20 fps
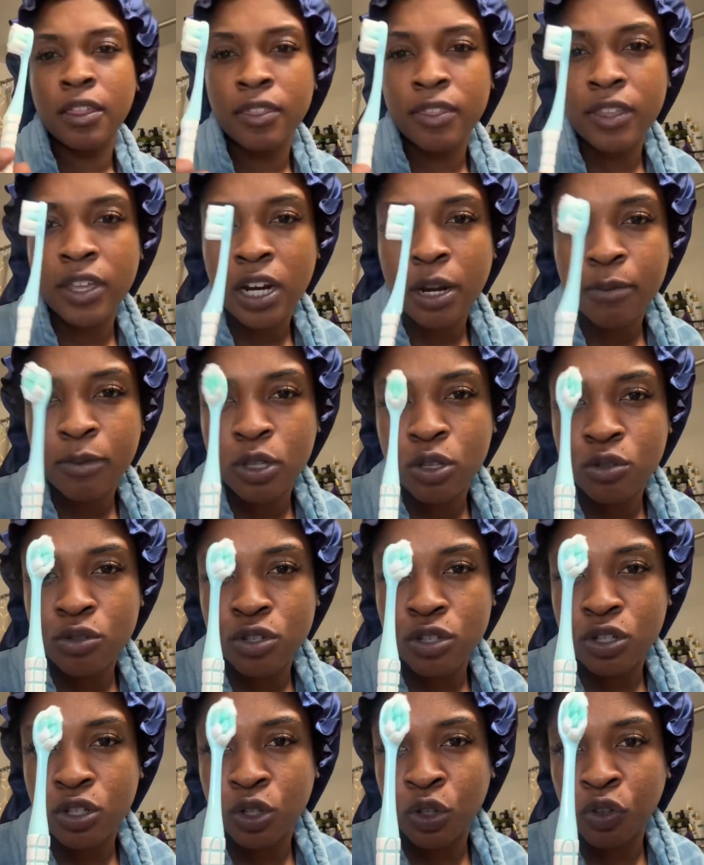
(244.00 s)
Then I'm gonna use
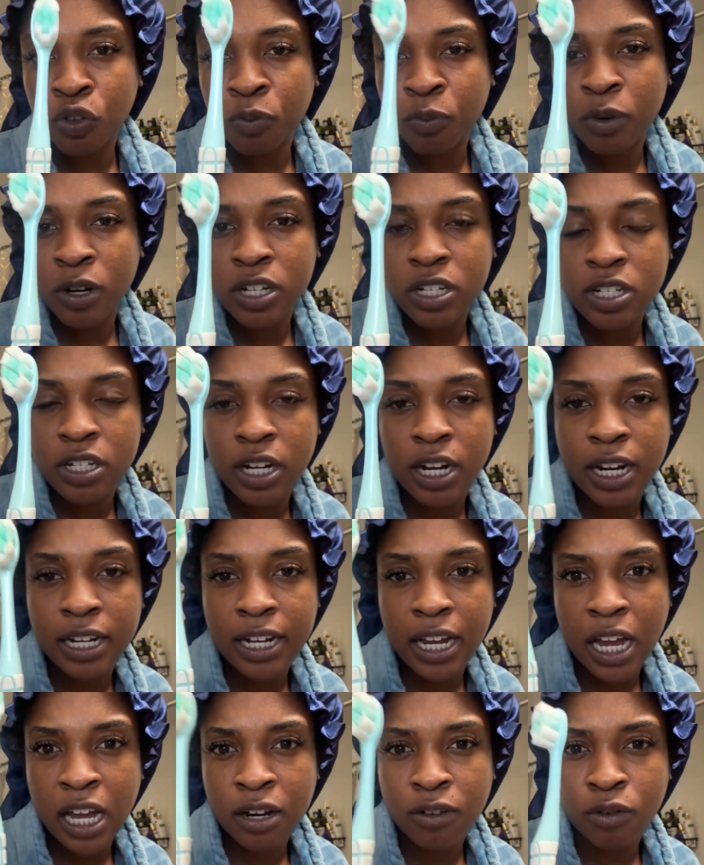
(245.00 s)
this toothbrush that I
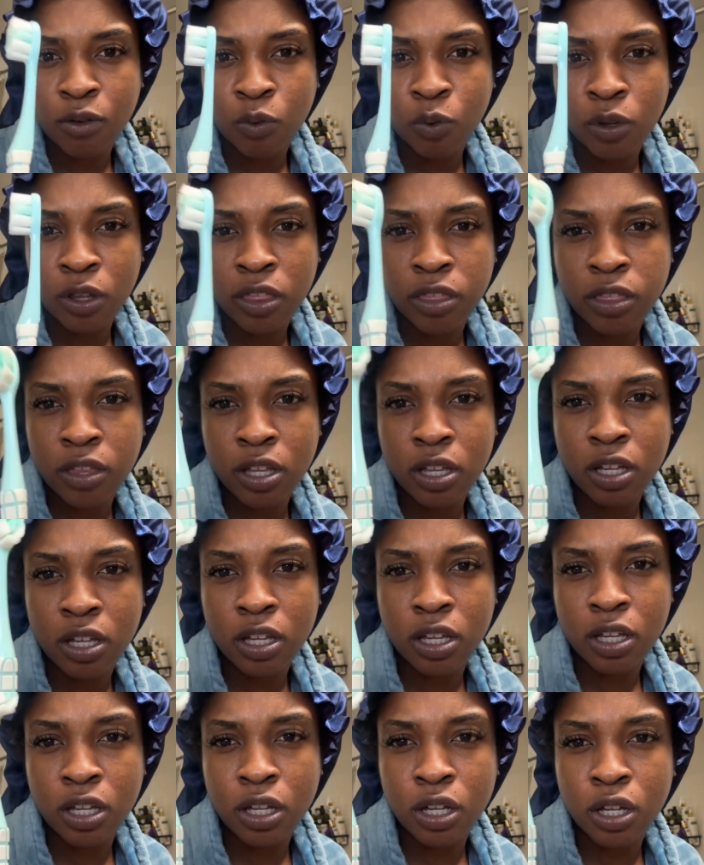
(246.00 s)
got with
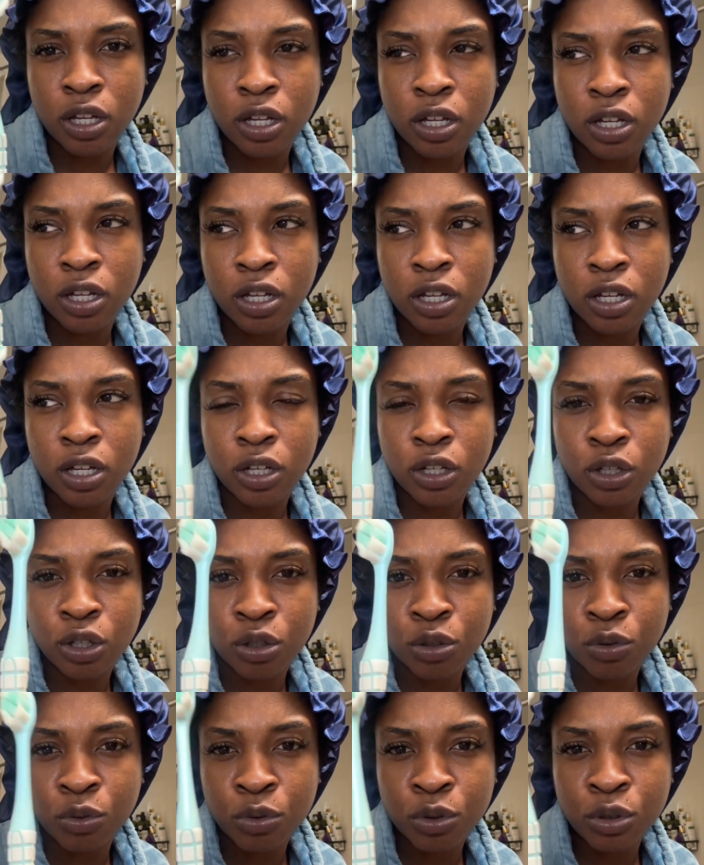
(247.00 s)
the
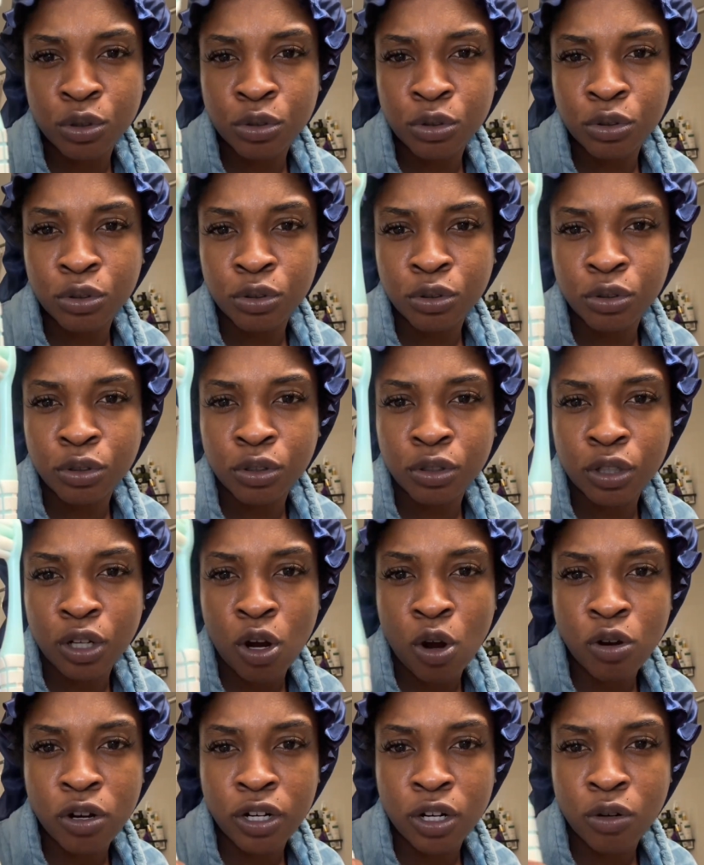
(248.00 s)
Guru
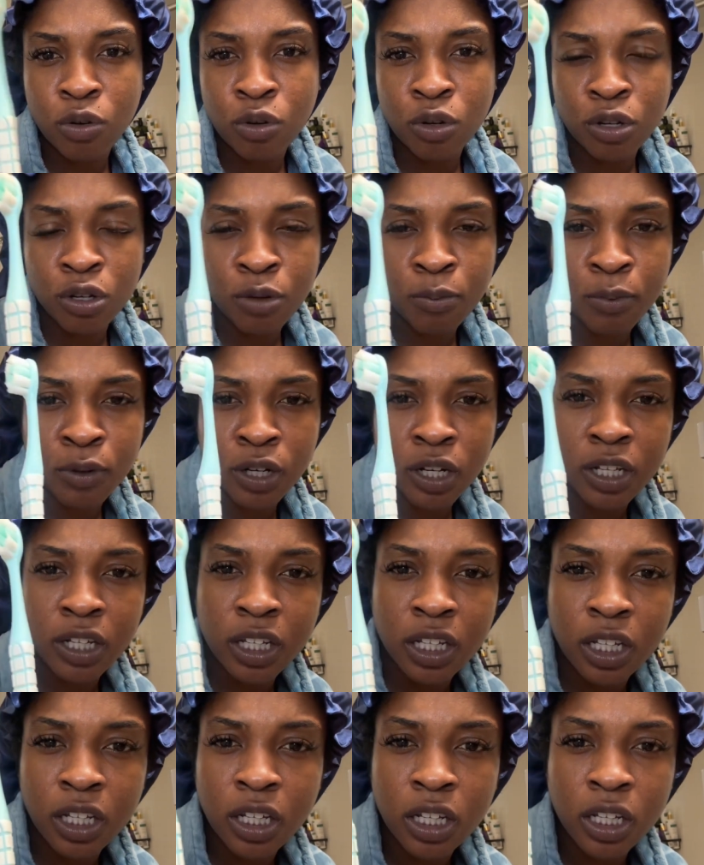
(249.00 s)
coconut oil
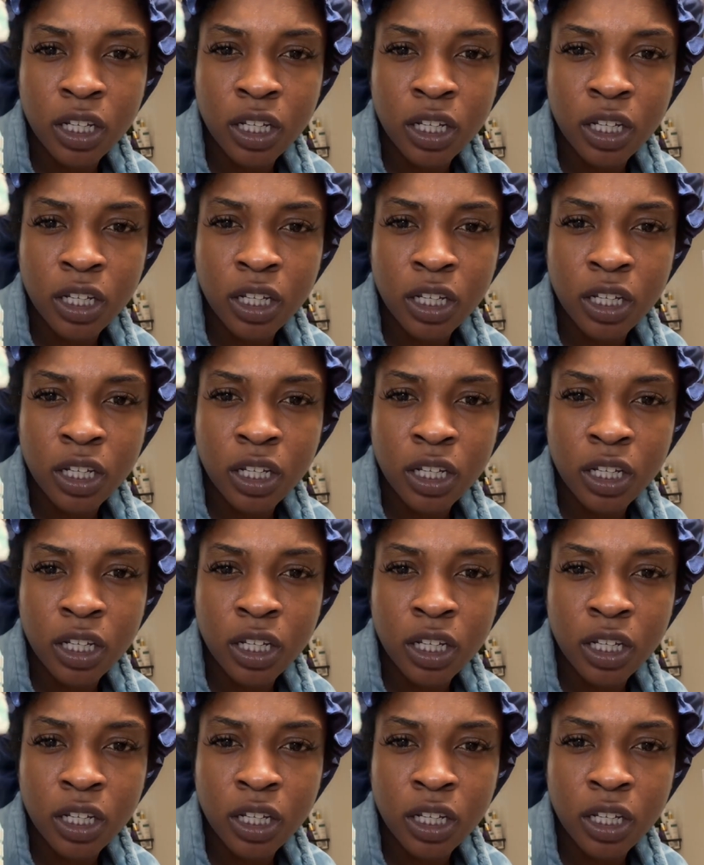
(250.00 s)
pulling